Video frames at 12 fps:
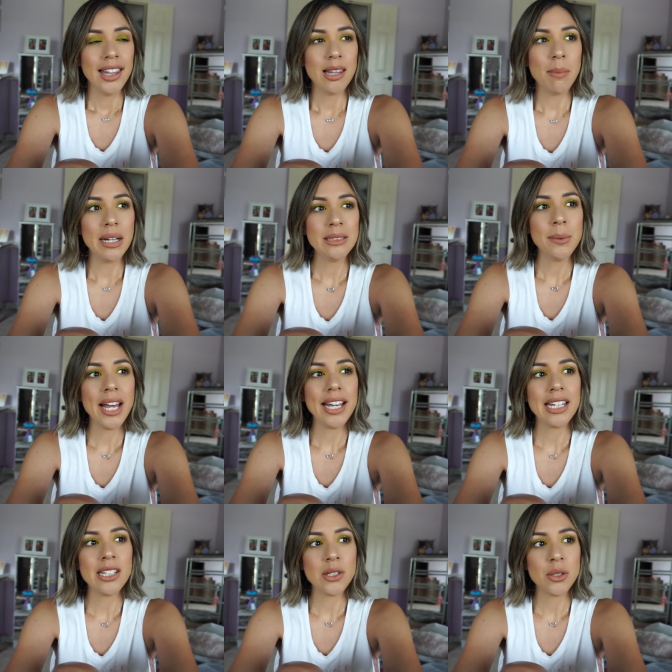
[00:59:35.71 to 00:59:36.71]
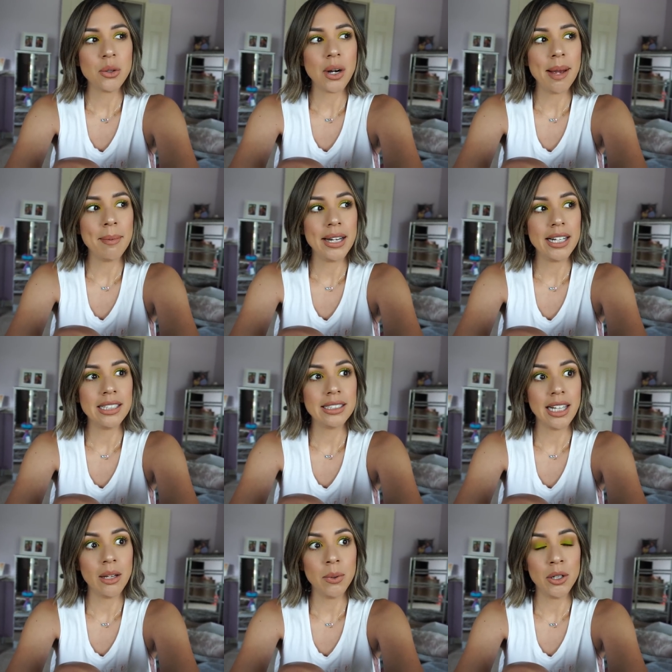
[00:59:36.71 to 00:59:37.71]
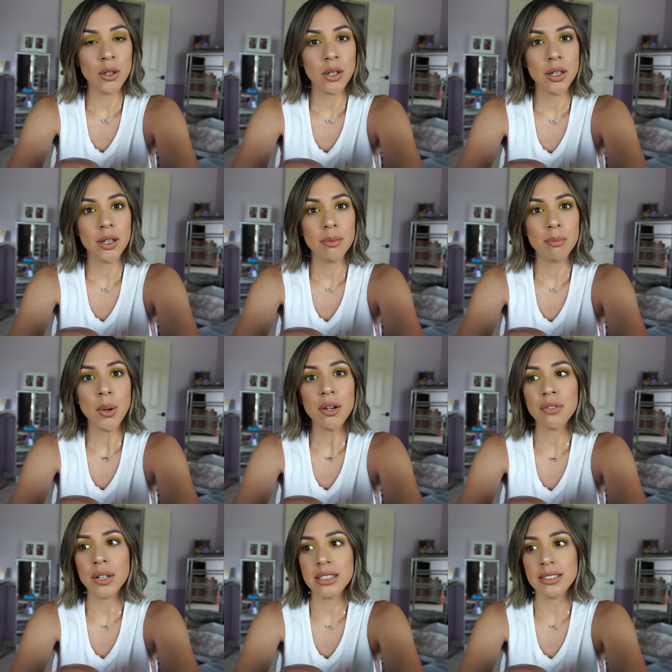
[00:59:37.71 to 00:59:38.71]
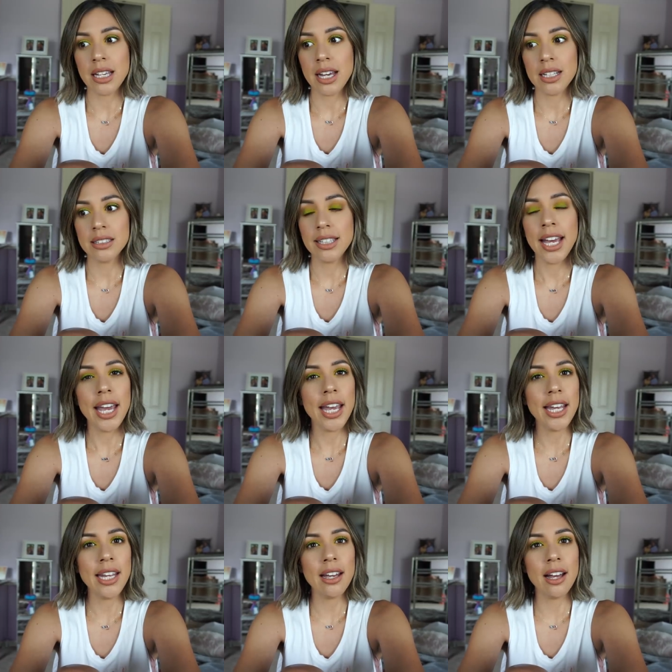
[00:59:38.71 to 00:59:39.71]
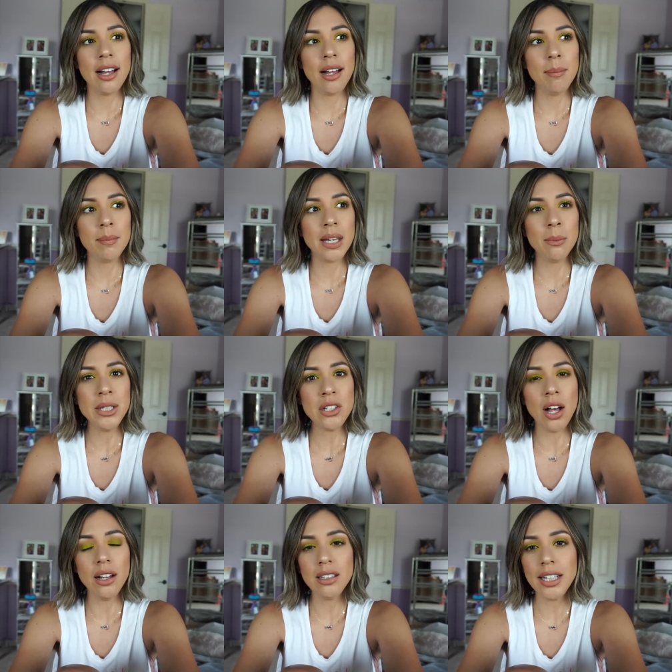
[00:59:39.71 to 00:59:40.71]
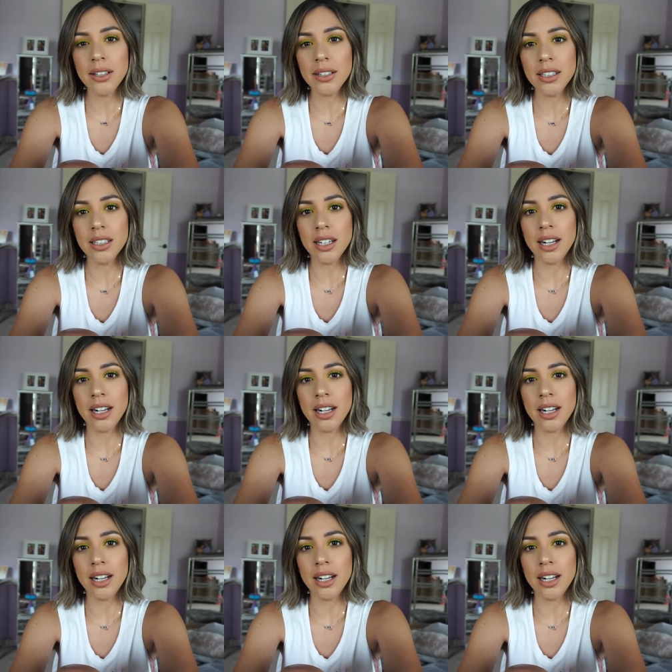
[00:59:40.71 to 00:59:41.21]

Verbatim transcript: the best way I can describe it is like when your boyfriend says, hey, um, can we talk later?